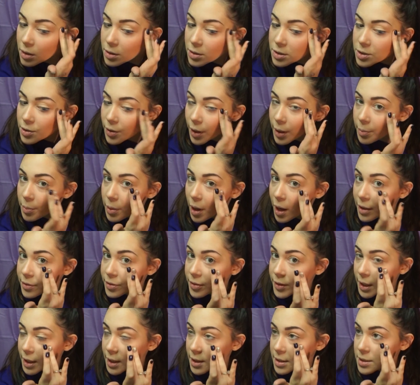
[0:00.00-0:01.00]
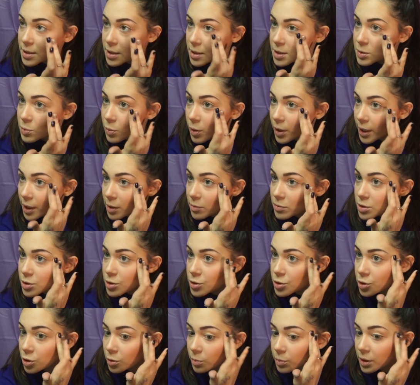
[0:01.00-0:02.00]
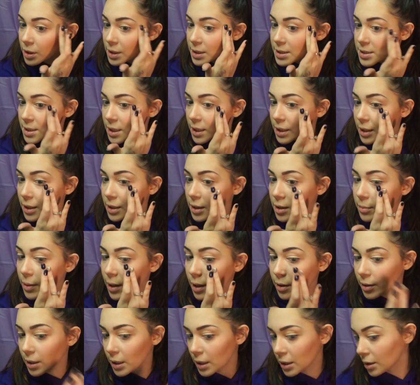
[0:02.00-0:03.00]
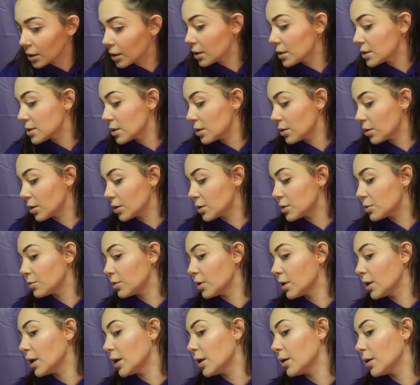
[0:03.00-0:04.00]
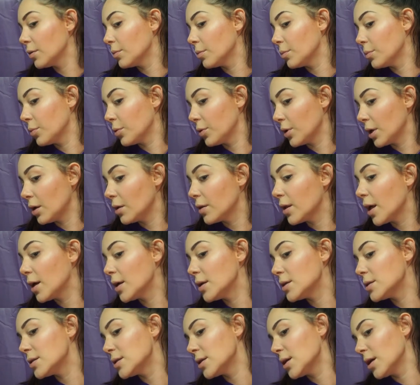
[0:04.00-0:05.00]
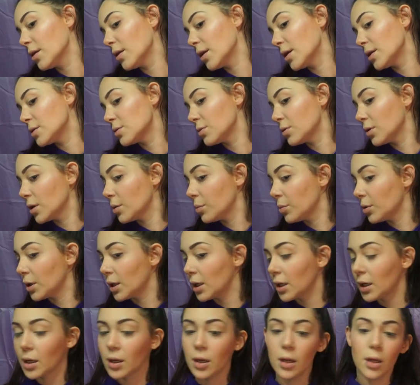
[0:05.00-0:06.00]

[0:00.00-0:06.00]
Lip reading: So I bought this because one, I was super excited about it because it looks really pretty. That's really pretty.